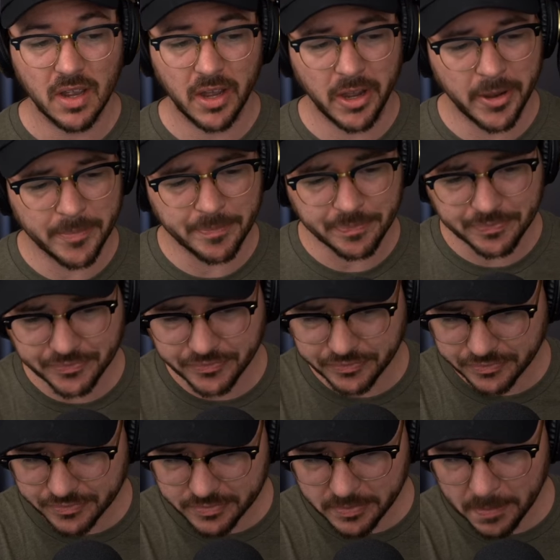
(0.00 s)

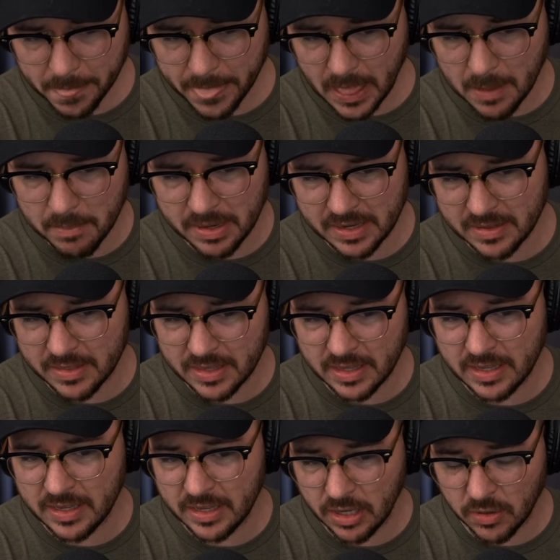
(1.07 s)
But
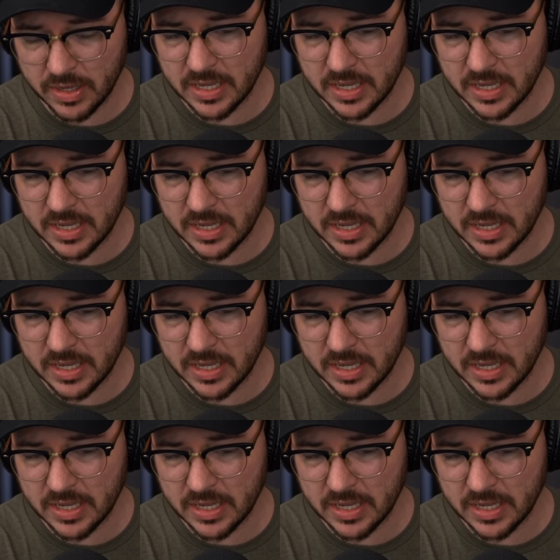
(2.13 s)
you know,